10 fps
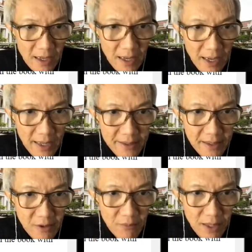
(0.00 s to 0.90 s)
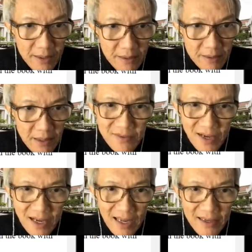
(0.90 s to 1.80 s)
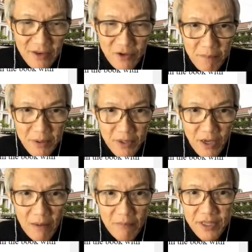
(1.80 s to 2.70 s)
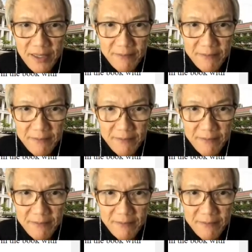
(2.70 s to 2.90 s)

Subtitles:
And the other one, right, and it computed offset.